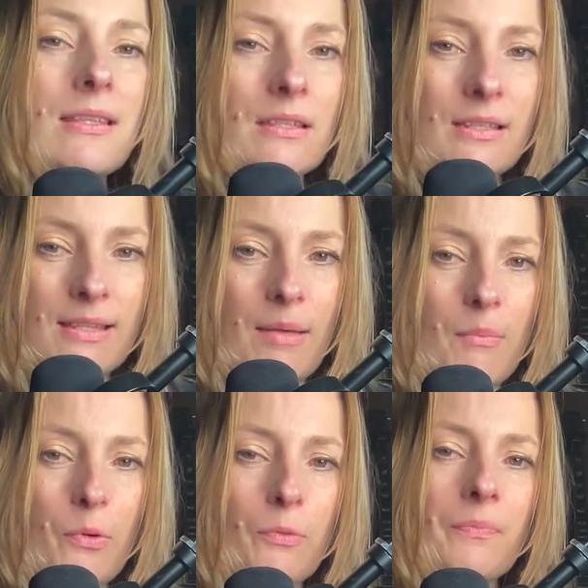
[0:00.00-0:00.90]
an
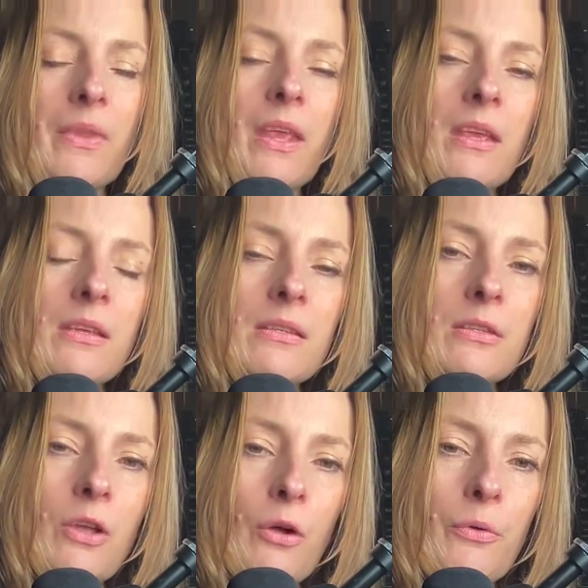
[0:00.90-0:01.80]
example.
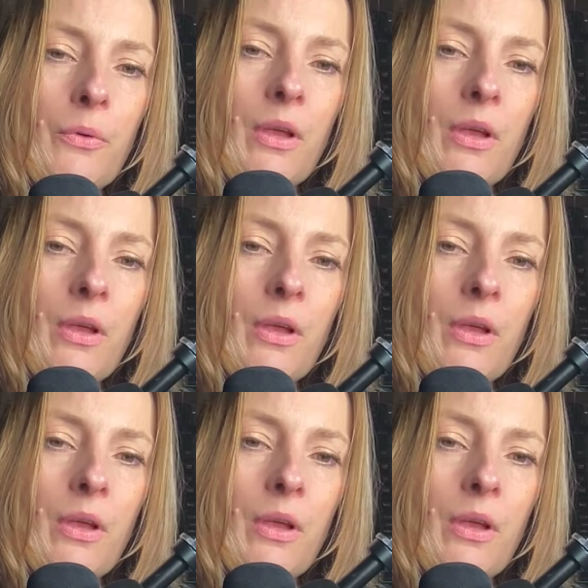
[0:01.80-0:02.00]
So